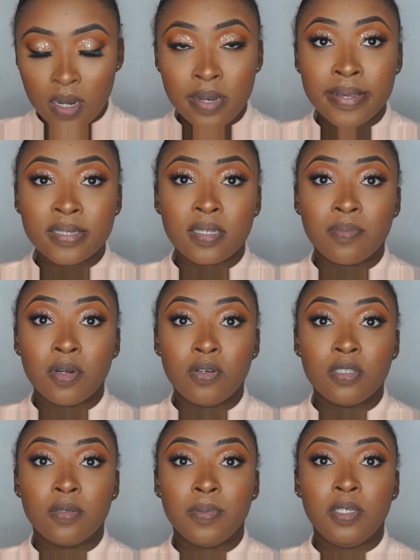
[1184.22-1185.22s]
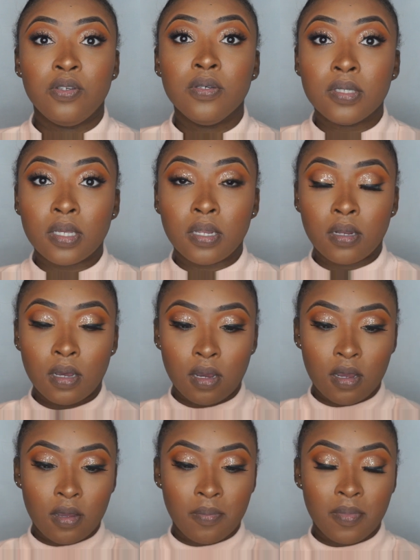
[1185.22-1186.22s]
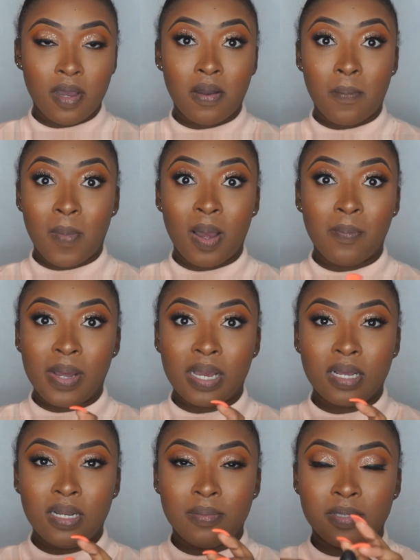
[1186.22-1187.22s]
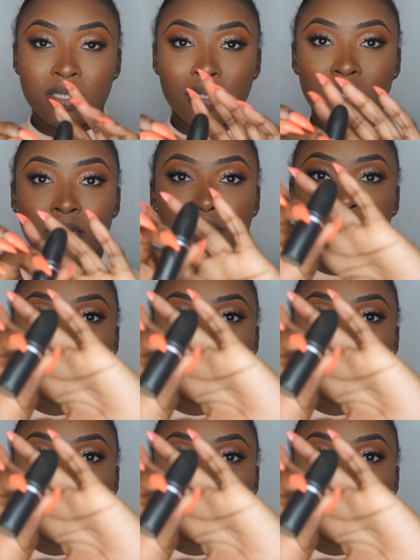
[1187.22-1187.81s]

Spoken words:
Next, I'm going to be using my MAC lipstick.